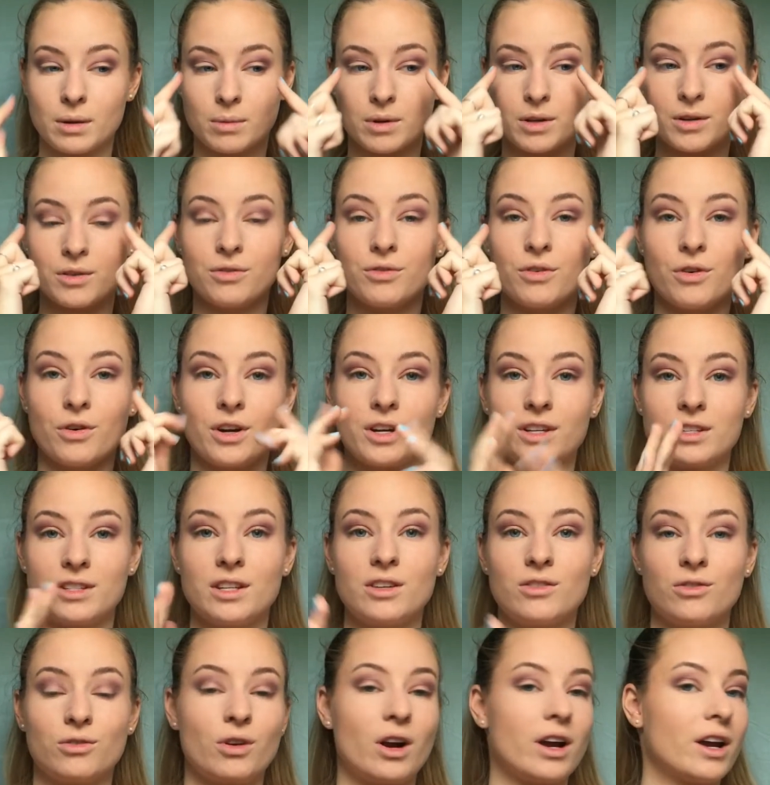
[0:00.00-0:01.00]
but I'm going to
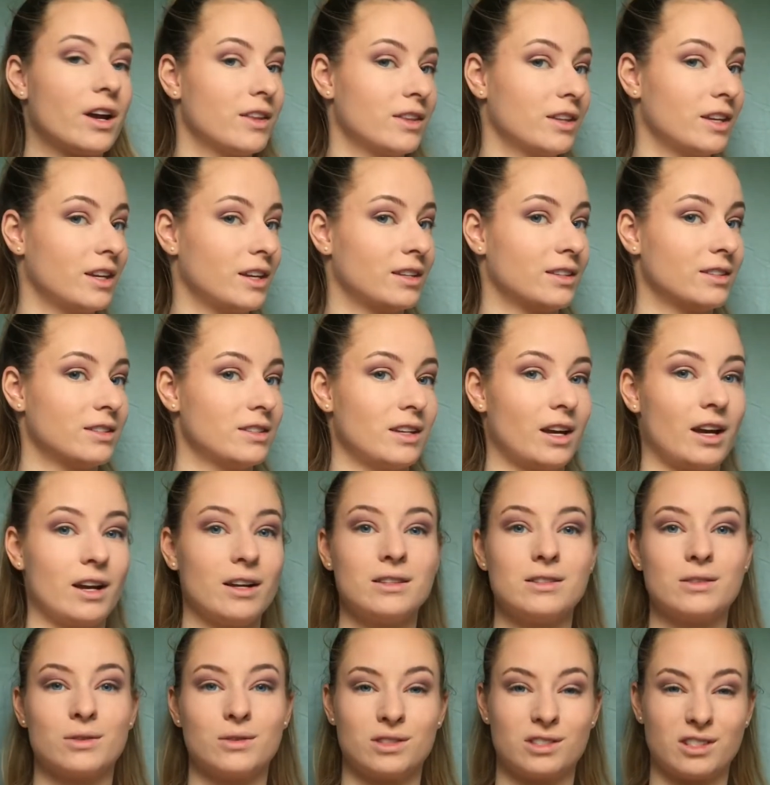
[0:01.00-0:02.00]
focus it right on the
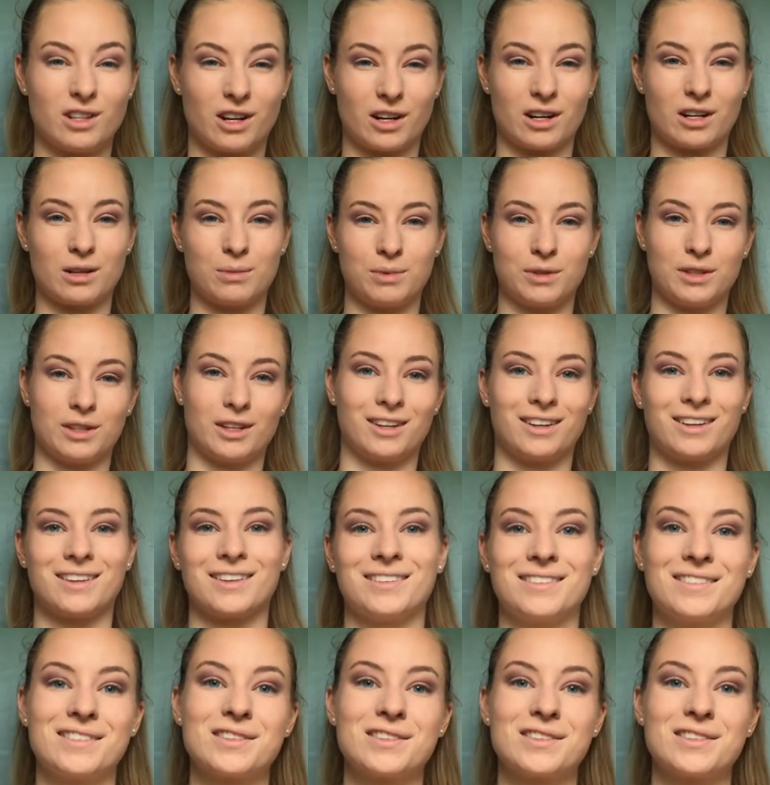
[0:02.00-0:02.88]
inside, so it's not going to be like